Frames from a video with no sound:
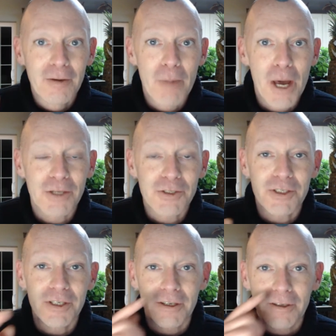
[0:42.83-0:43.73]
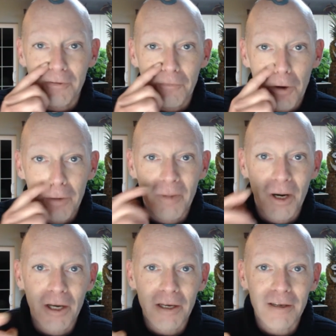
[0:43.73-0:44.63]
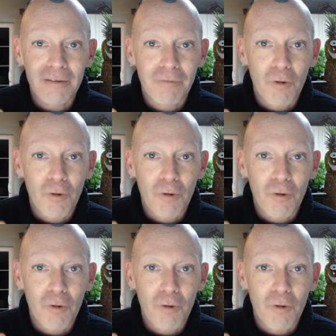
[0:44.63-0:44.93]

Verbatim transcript: managed to run my